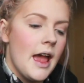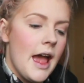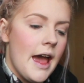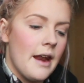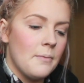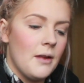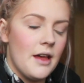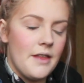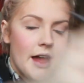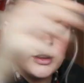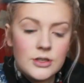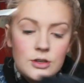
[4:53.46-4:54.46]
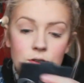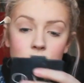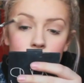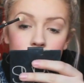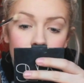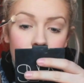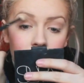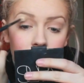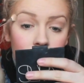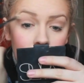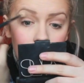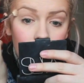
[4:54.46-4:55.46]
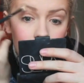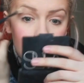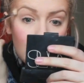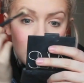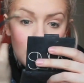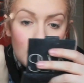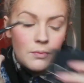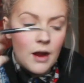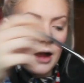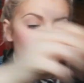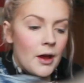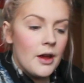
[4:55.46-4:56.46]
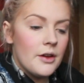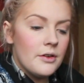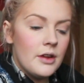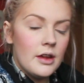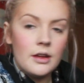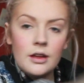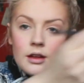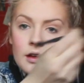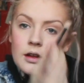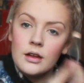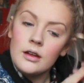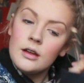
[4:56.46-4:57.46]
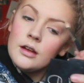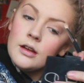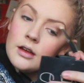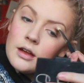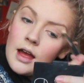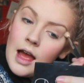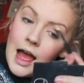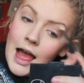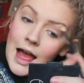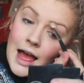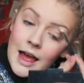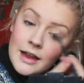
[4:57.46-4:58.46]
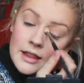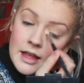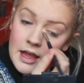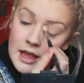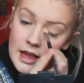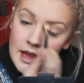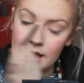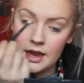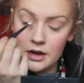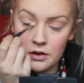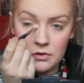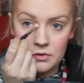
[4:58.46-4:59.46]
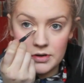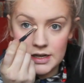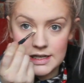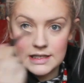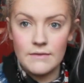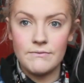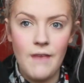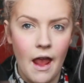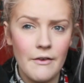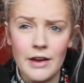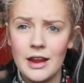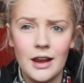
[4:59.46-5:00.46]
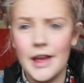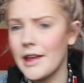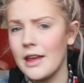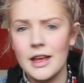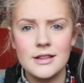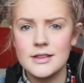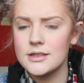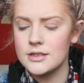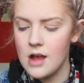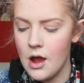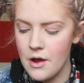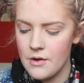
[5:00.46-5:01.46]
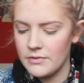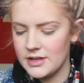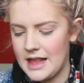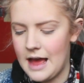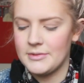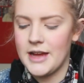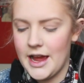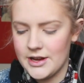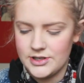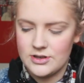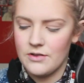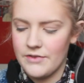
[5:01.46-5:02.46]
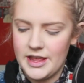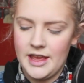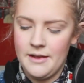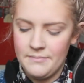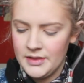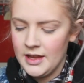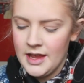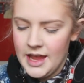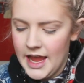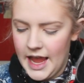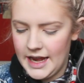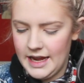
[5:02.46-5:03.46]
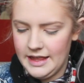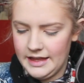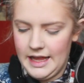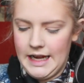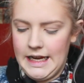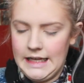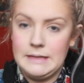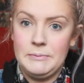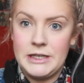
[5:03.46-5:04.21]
and apply that to the brow bone and the inner corners. Very, like, it's so slapdash. It's not really anything that needs